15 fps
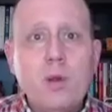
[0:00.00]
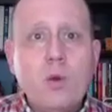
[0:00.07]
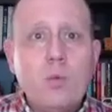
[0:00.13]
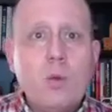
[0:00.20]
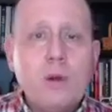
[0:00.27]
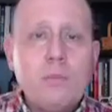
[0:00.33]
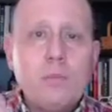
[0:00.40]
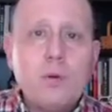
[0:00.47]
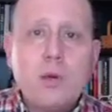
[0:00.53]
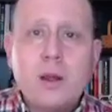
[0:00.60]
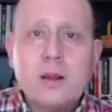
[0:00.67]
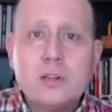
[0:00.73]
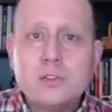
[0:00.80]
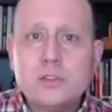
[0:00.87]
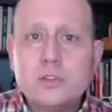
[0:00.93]
what
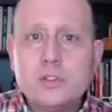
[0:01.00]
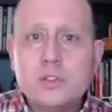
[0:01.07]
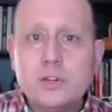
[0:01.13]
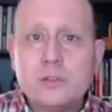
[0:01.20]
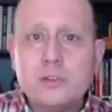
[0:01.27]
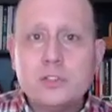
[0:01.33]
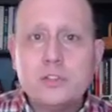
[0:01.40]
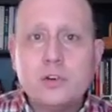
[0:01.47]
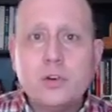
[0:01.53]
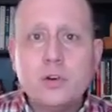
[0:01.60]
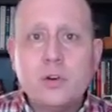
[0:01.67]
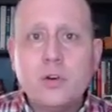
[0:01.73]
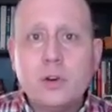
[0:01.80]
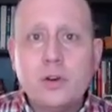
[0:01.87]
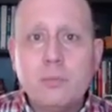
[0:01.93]
products or service you're
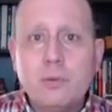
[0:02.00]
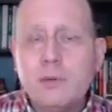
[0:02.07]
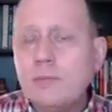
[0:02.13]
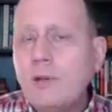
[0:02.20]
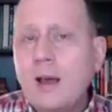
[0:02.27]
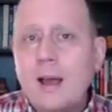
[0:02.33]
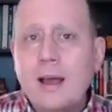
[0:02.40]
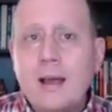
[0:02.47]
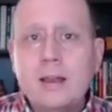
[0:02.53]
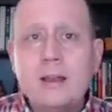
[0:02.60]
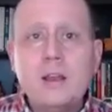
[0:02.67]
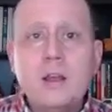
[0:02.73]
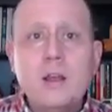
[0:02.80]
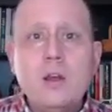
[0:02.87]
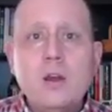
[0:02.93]
going to provide,
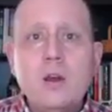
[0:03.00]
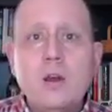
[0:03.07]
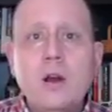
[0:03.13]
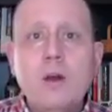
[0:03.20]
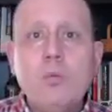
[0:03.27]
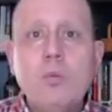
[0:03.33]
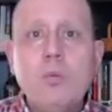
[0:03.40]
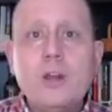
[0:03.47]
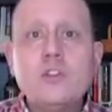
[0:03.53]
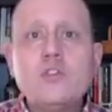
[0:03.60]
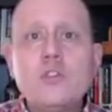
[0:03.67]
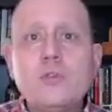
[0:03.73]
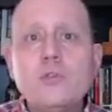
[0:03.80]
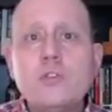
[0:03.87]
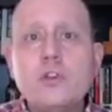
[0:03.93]
what is
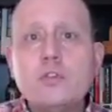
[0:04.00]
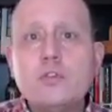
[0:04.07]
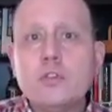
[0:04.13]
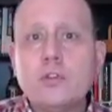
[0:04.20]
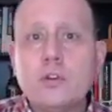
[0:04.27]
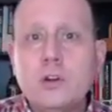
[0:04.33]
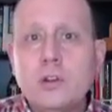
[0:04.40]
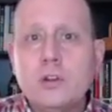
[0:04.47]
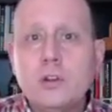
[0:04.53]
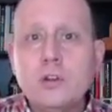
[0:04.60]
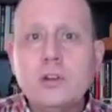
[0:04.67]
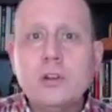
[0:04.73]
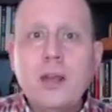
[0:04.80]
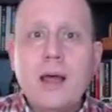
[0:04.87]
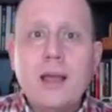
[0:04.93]
your future going to
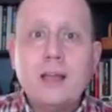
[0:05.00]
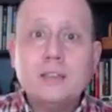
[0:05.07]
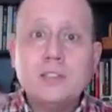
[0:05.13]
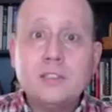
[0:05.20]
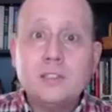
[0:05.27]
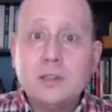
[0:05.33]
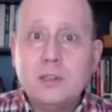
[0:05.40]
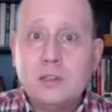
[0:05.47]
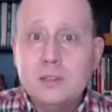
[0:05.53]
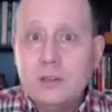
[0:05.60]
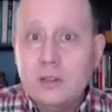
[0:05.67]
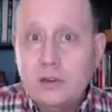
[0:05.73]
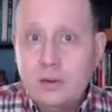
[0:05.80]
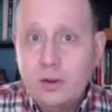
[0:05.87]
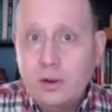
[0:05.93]
look like.
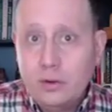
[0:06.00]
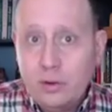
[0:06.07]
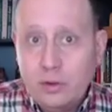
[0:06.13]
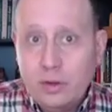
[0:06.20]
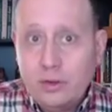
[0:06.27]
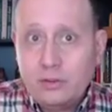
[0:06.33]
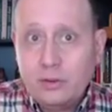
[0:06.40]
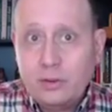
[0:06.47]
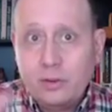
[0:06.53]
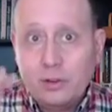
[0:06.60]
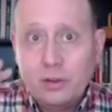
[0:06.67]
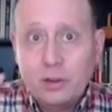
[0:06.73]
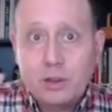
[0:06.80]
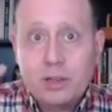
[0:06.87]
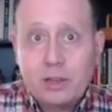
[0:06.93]
You need to
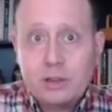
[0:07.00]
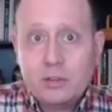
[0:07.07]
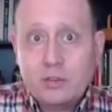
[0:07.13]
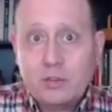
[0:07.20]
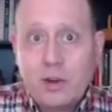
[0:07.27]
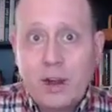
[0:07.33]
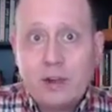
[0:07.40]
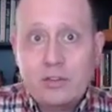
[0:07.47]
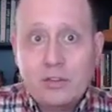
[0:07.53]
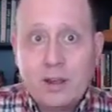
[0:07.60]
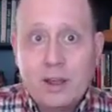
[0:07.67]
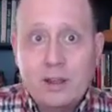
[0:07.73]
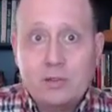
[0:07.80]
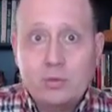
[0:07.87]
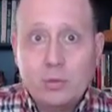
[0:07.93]

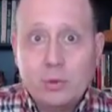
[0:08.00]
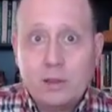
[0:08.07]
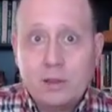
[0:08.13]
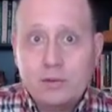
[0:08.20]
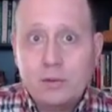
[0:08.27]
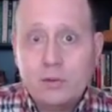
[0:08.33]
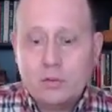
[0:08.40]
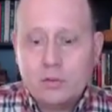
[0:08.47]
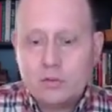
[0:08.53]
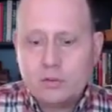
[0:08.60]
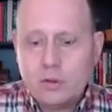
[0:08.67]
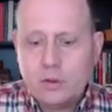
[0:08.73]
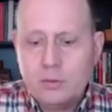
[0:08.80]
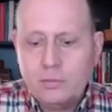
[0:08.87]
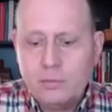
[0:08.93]
strategize what the future is
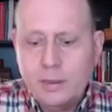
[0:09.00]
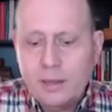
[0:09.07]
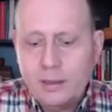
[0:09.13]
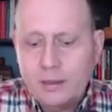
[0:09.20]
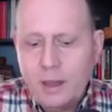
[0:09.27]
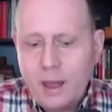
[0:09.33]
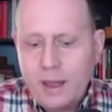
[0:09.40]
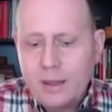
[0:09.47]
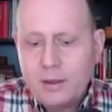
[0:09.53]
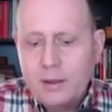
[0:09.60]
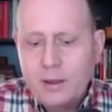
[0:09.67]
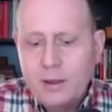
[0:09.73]
going to be like.